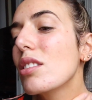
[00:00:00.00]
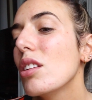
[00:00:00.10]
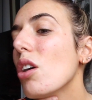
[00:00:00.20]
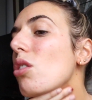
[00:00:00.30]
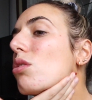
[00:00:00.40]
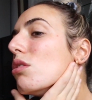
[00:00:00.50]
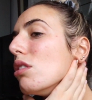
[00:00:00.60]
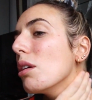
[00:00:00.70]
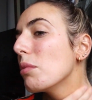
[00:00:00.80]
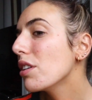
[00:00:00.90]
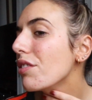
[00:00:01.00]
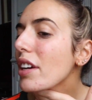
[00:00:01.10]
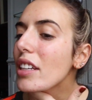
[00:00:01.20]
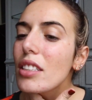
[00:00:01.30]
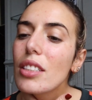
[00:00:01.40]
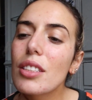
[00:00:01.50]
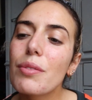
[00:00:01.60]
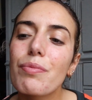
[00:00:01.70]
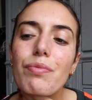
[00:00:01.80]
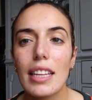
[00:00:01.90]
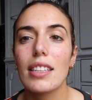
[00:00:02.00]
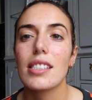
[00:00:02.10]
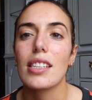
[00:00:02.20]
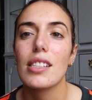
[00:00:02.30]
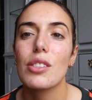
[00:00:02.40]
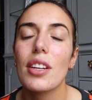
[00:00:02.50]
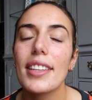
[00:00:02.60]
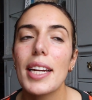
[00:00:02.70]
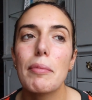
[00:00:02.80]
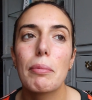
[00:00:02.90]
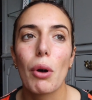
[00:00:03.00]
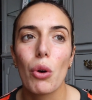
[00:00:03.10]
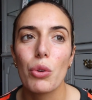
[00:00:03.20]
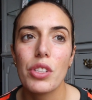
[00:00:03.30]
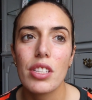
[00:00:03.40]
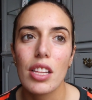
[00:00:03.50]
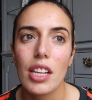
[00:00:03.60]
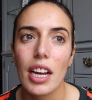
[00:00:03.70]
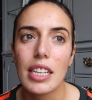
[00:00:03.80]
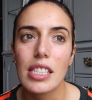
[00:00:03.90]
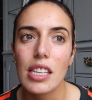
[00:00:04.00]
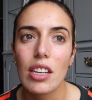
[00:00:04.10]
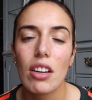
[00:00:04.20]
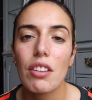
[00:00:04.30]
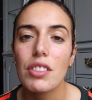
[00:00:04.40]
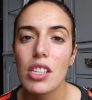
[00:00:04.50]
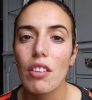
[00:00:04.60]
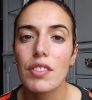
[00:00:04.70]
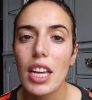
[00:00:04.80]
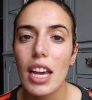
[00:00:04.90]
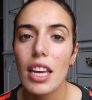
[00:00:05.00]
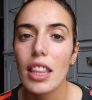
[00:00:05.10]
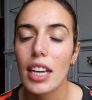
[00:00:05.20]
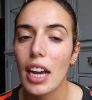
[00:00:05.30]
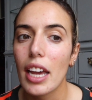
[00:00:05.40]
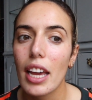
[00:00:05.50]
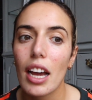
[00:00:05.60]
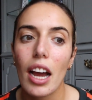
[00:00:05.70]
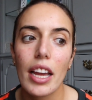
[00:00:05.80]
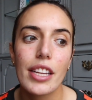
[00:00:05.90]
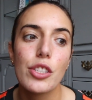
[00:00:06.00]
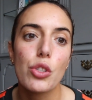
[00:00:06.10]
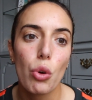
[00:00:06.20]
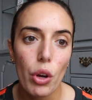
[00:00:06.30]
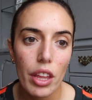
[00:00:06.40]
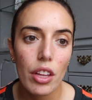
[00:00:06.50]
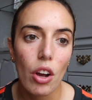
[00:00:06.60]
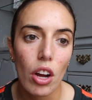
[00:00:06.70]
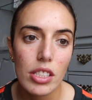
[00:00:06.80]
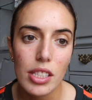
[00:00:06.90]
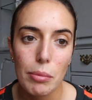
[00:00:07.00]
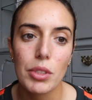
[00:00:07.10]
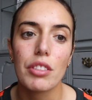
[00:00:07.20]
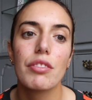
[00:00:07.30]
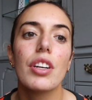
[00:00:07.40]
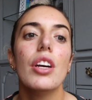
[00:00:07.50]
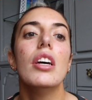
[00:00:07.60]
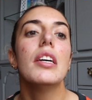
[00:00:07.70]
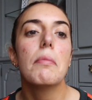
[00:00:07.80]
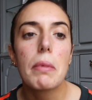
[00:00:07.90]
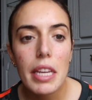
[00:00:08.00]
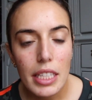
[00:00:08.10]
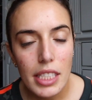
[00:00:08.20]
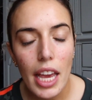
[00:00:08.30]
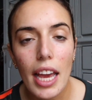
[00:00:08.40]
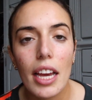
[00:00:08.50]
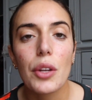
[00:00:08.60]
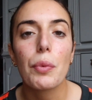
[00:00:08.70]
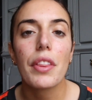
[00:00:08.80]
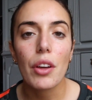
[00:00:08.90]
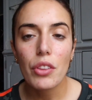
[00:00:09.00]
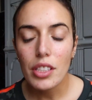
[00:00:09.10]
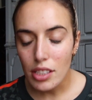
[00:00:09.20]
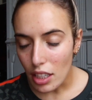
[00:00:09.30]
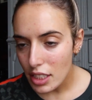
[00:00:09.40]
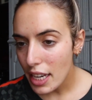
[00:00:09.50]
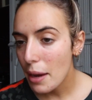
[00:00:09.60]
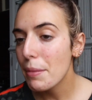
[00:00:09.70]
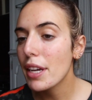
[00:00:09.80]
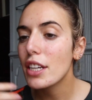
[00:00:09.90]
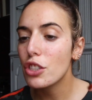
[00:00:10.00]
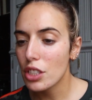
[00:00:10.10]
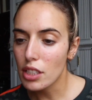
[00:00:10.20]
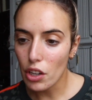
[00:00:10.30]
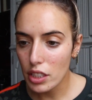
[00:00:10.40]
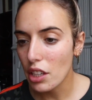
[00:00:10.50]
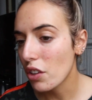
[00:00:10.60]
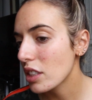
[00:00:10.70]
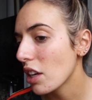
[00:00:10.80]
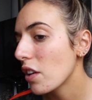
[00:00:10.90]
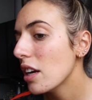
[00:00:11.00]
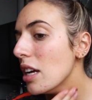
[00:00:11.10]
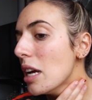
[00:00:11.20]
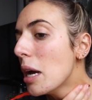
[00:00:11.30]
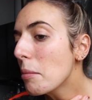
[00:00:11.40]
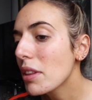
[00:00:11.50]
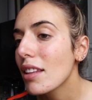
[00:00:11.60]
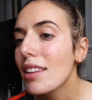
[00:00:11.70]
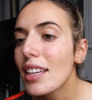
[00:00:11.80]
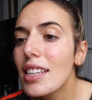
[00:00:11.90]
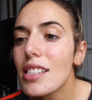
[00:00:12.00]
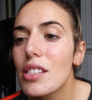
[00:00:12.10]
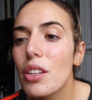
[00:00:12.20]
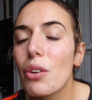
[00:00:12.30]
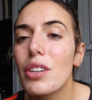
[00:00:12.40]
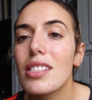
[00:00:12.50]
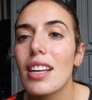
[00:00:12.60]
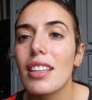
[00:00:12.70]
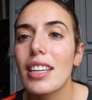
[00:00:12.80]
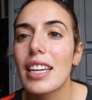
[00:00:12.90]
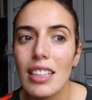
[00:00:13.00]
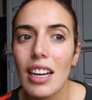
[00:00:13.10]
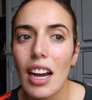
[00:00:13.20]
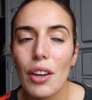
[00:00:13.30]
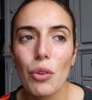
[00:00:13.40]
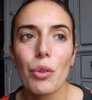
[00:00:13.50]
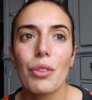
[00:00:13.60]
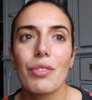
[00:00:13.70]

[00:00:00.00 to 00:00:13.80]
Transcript: glow on my face? And listen, it's not that I'm opposed to the idea of a self-tan. Like I enjoy the concept of being tanned without the sun damage, etc, etc, etc. But the thing is though, is that like, I don't